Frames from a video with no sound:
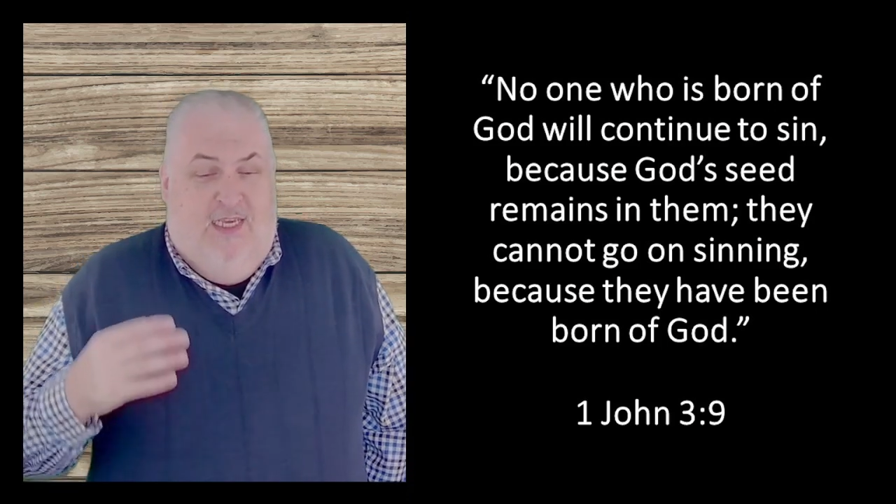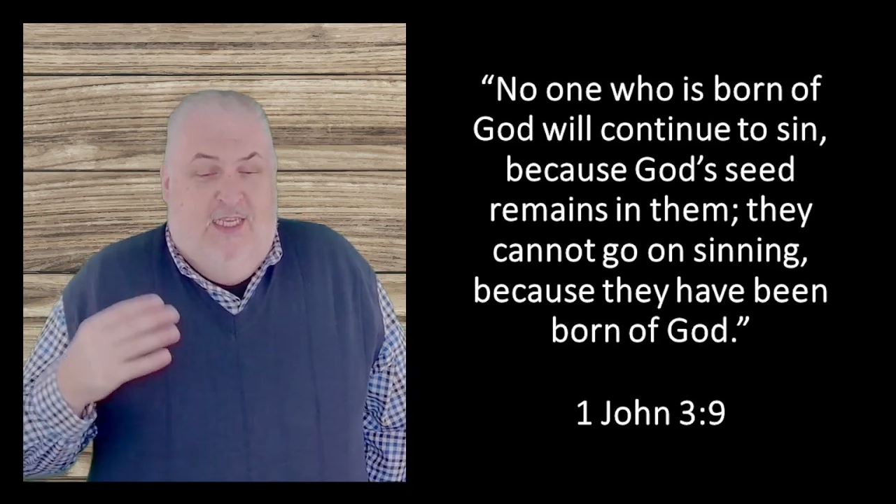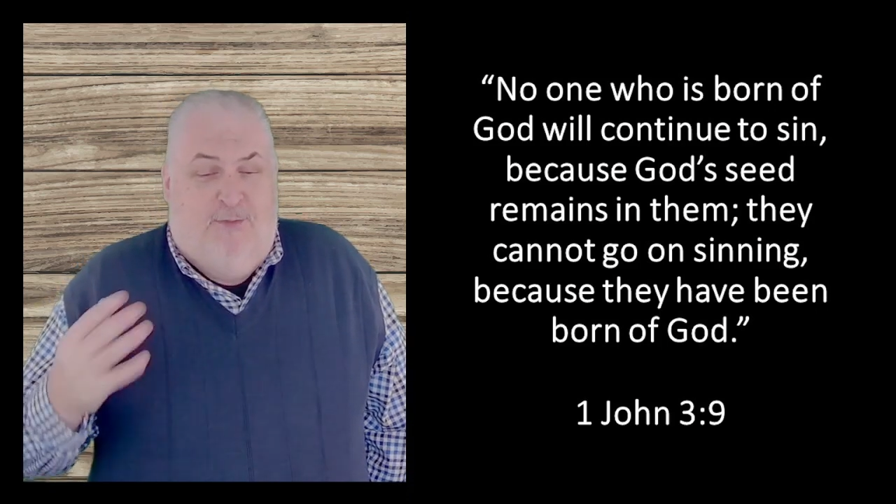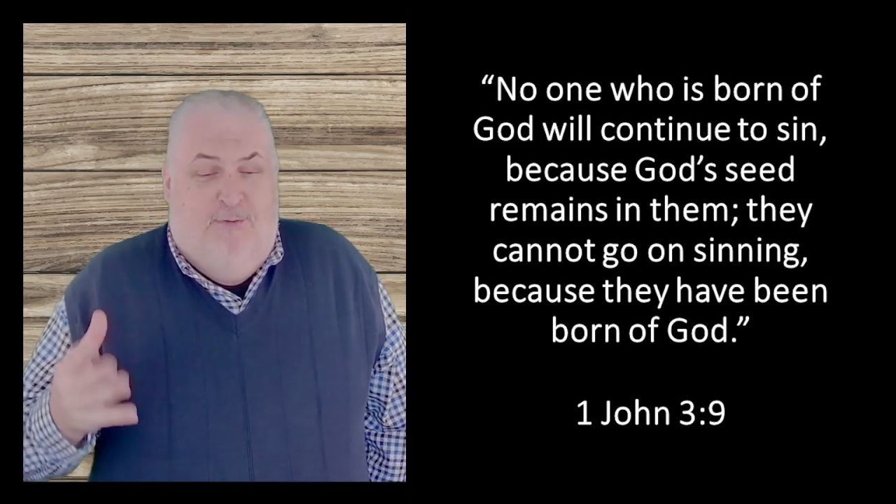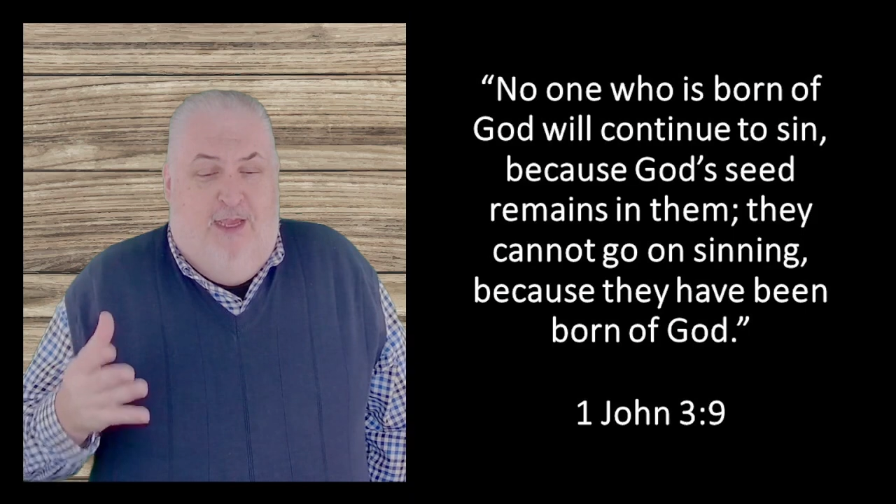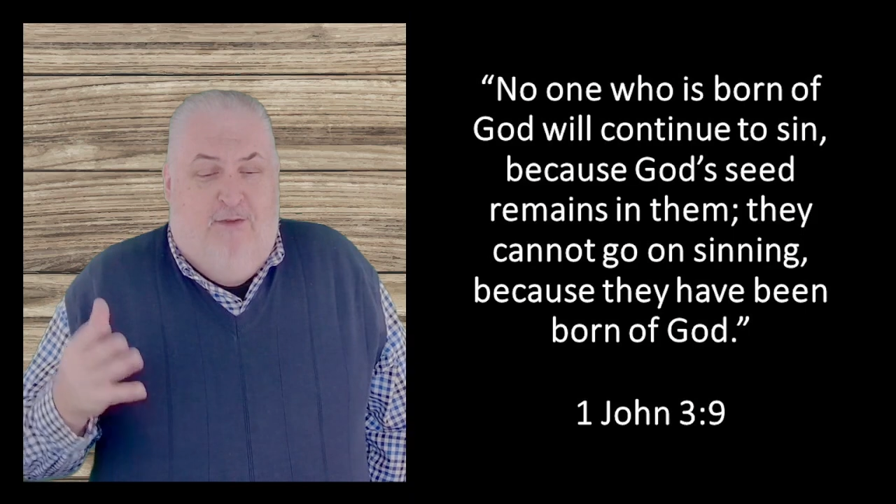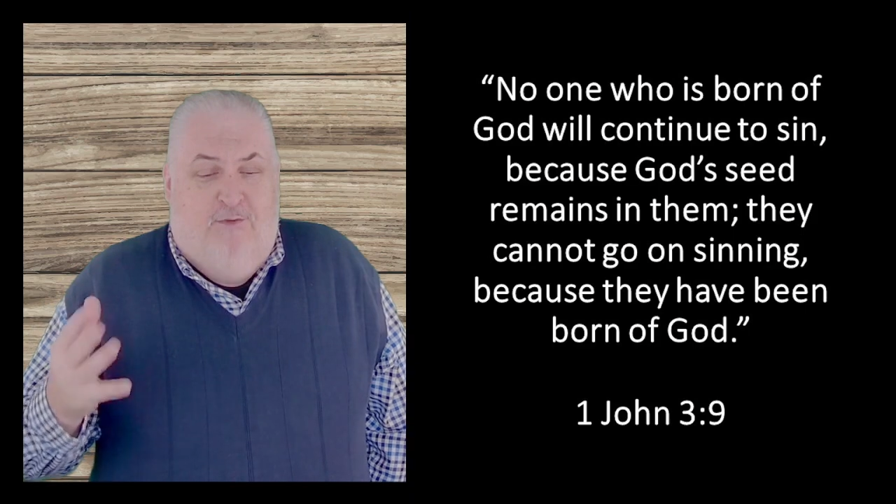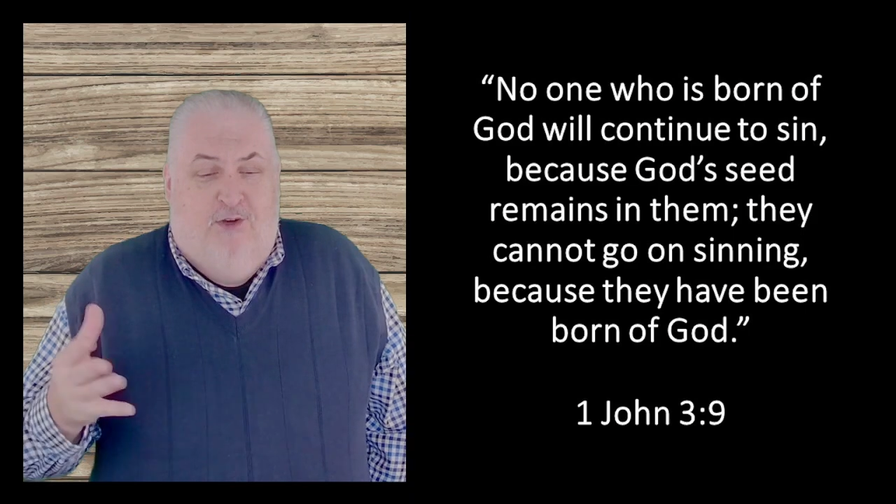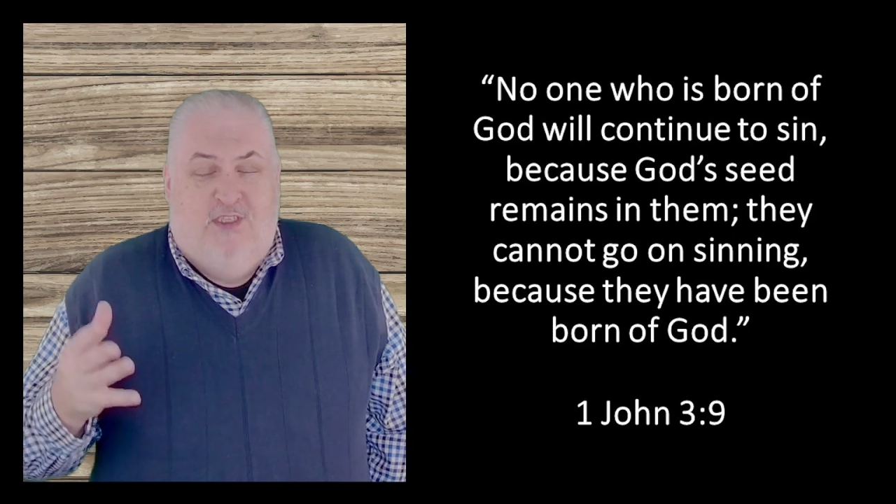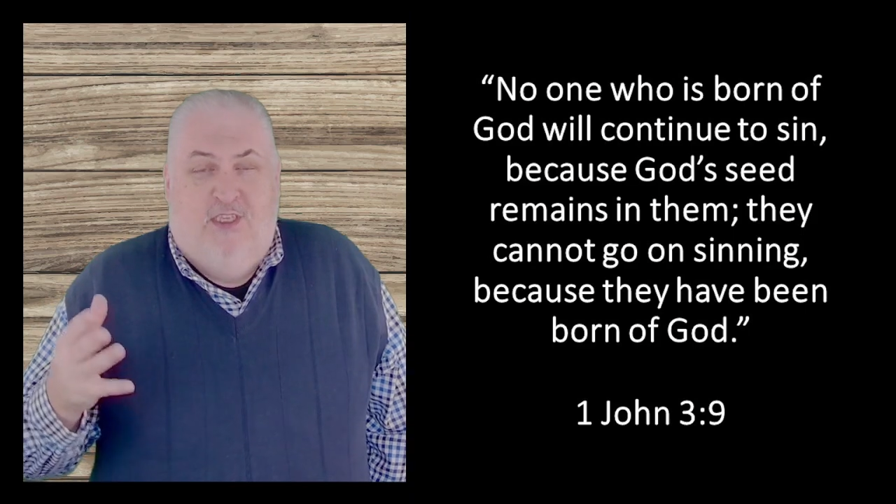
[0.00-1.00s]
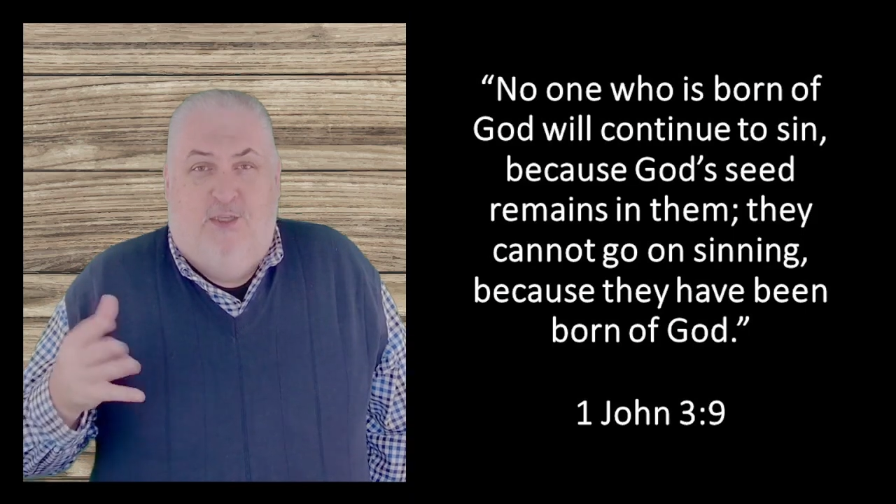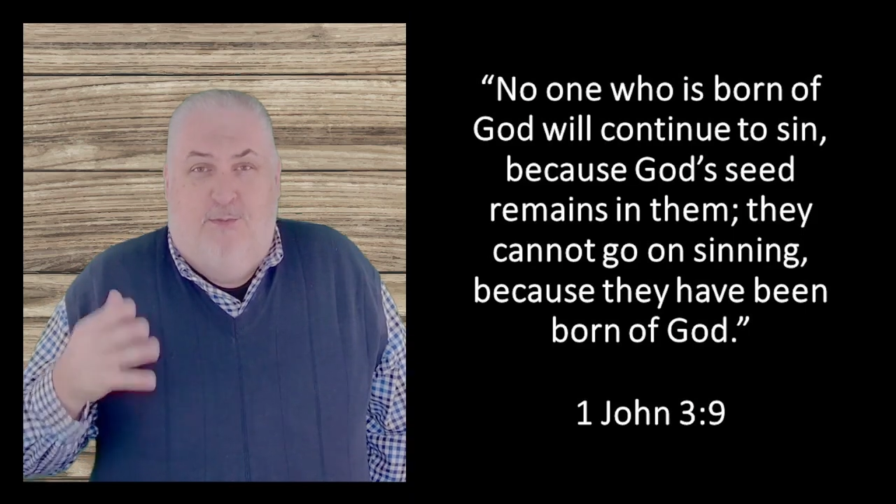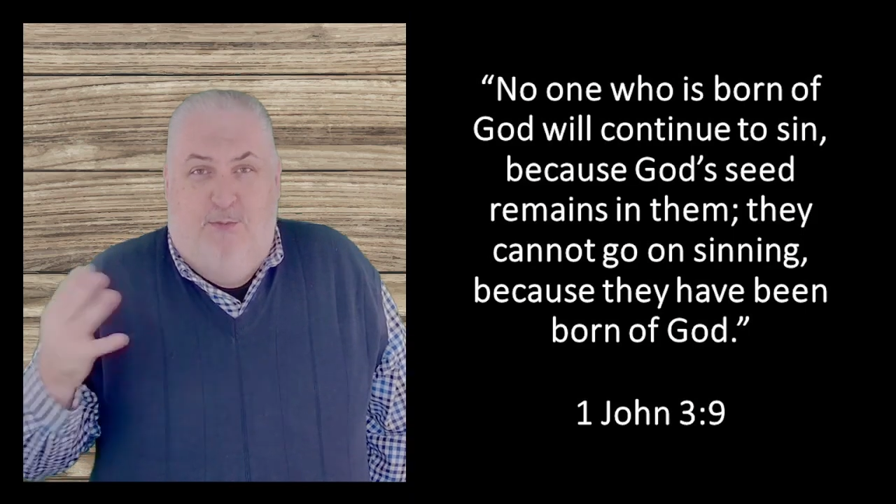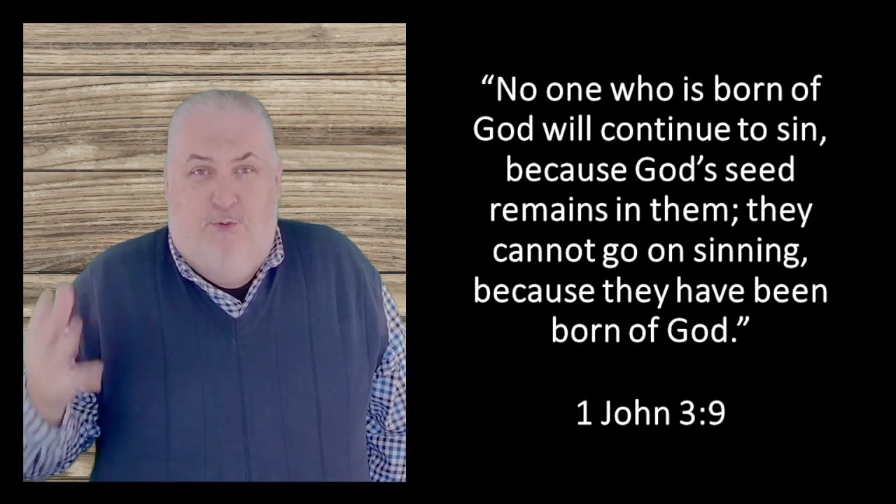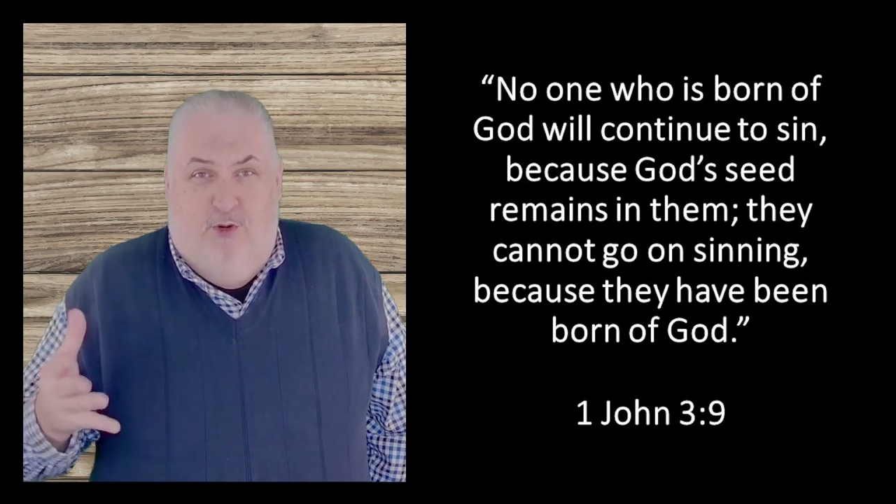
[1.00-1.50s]
His plan for us is to be
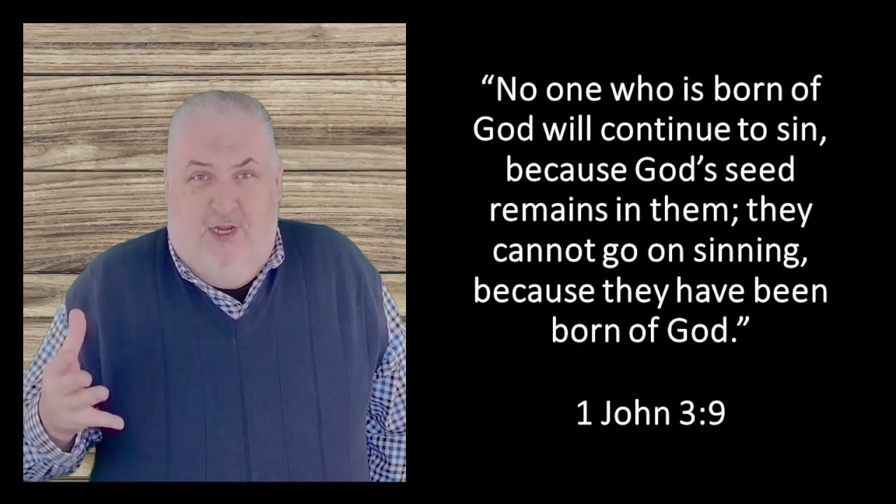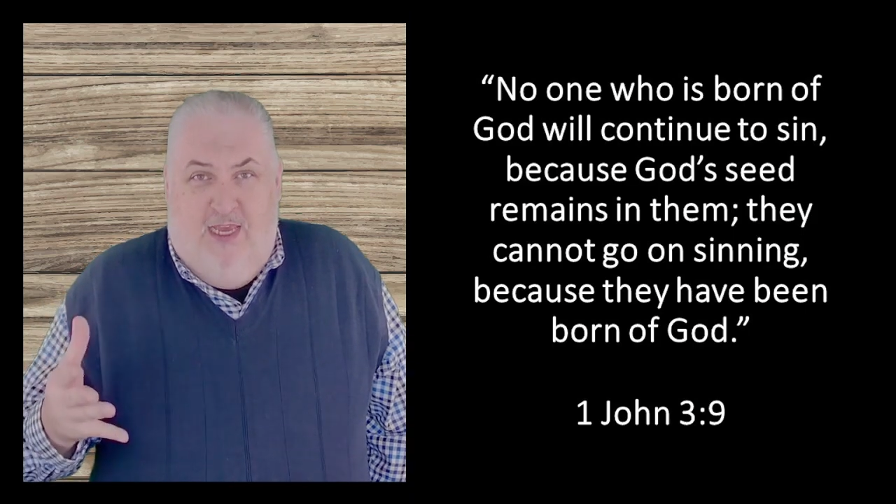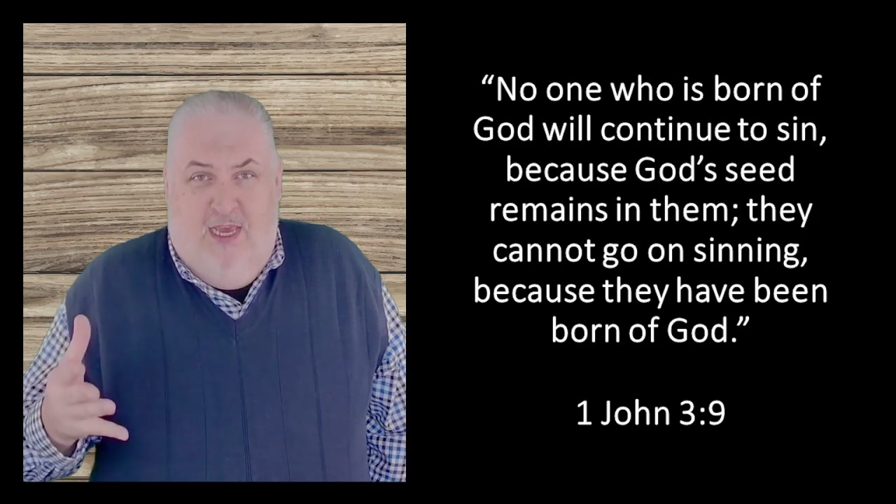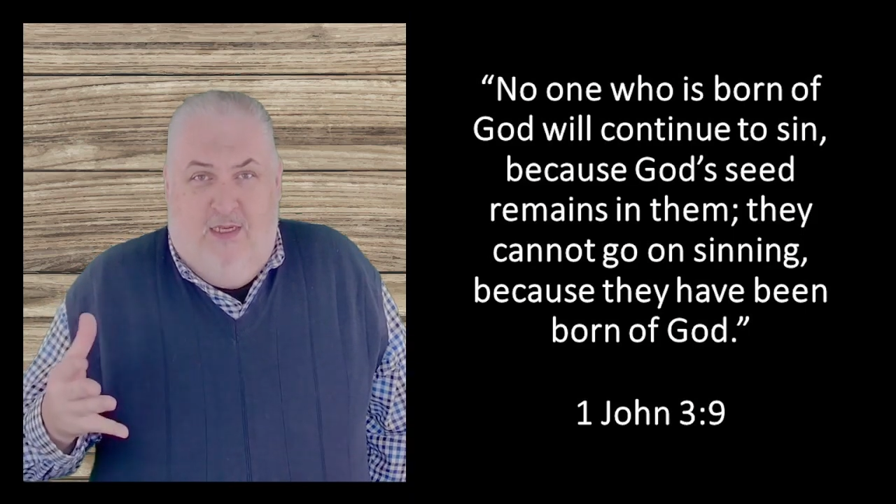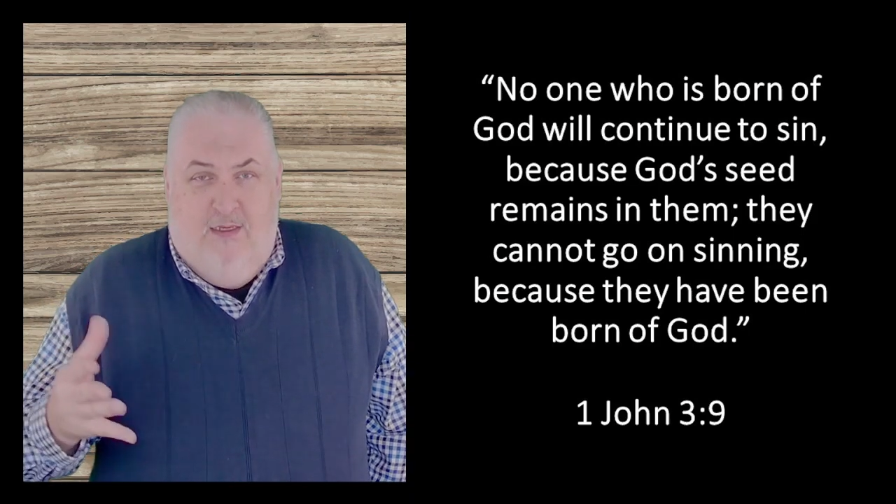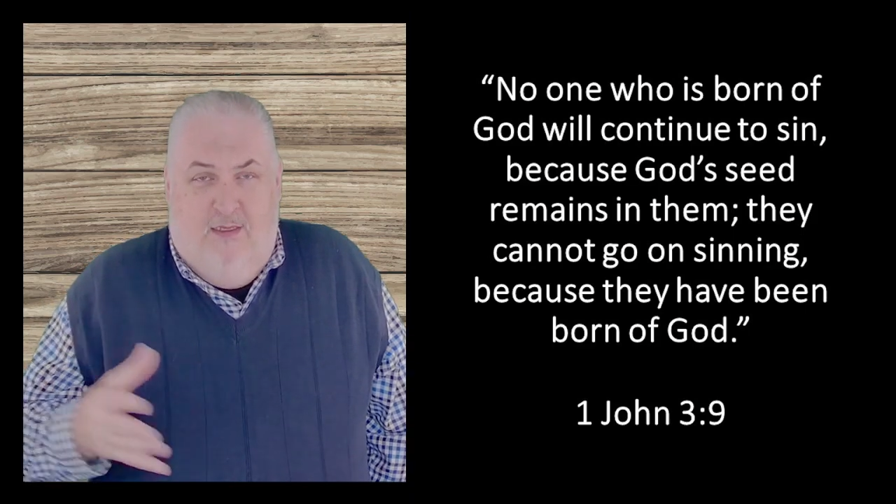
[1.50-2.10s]
born again,